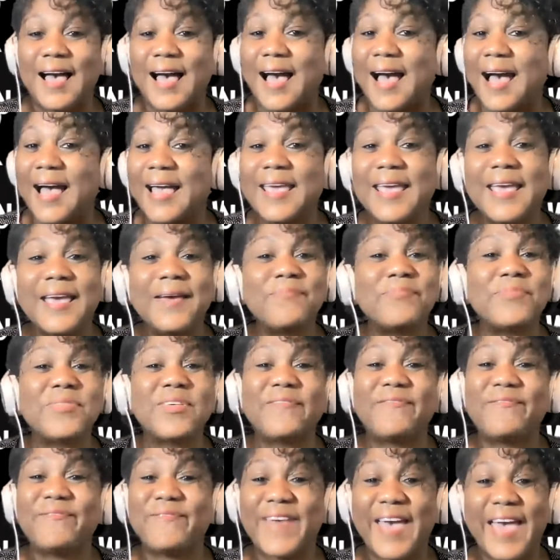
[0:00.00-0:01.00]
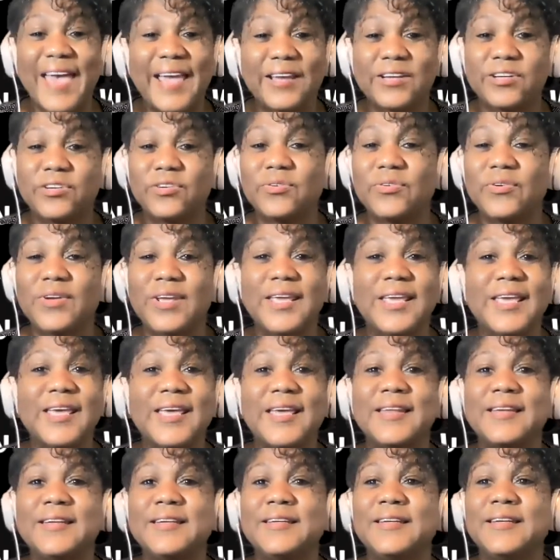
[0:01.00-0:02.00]
I am the factor
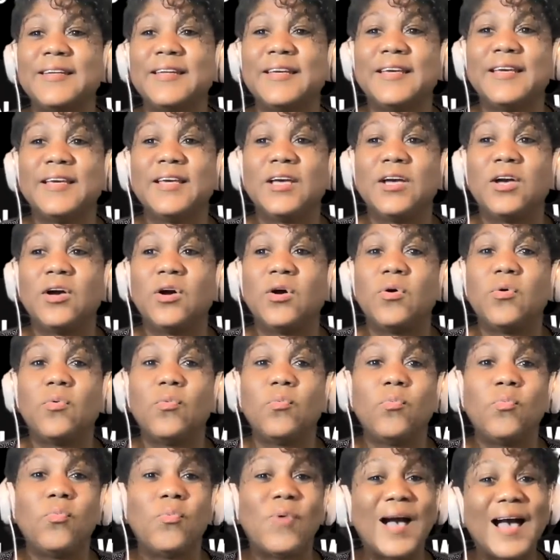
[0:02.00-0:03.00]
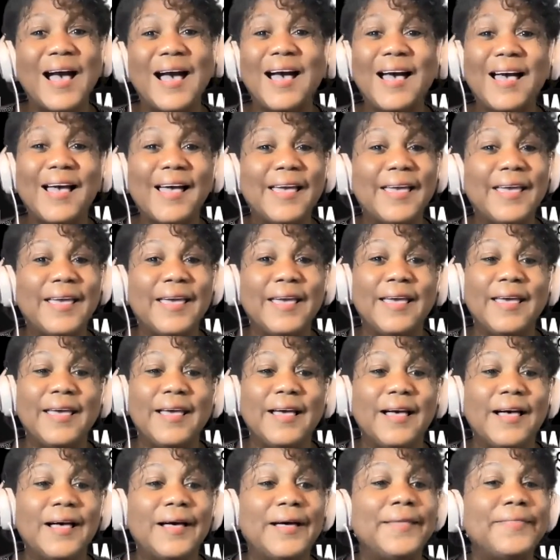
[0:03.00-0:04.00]
in why
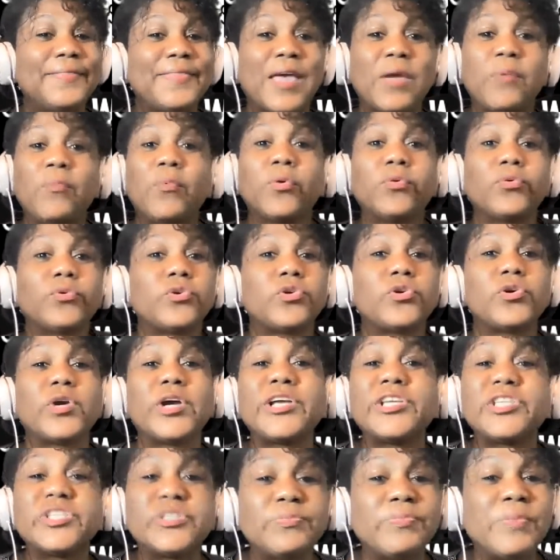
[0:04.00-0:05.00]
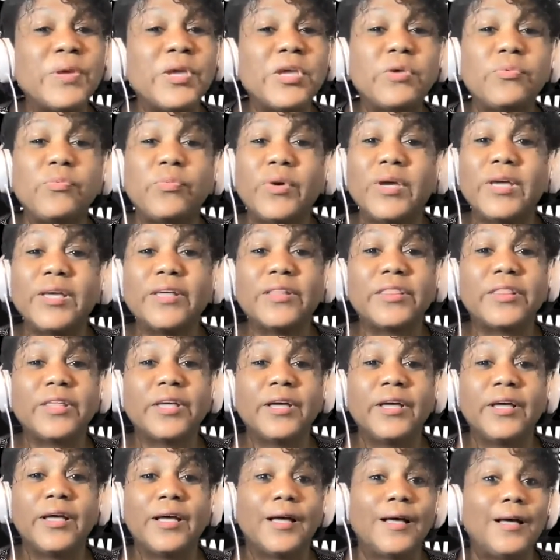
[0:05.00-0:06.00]
they won't trust me with,
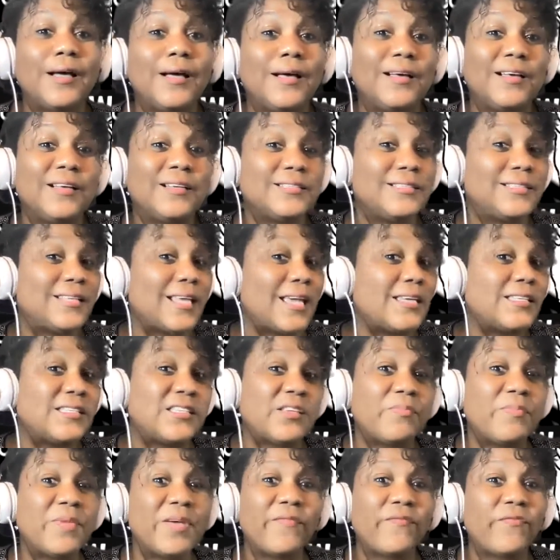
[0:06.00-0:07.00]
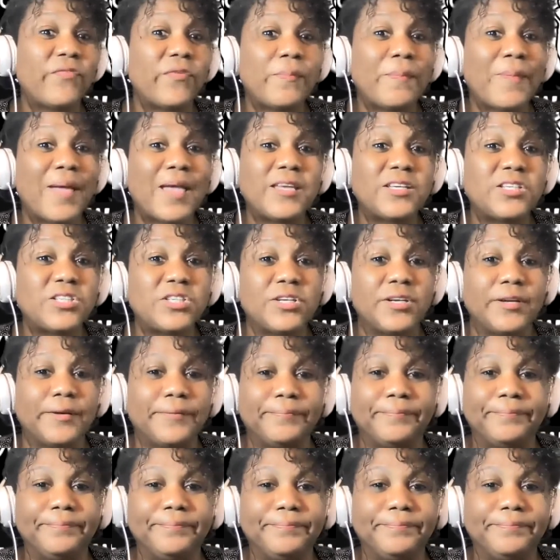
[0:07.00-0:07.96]
say, some information.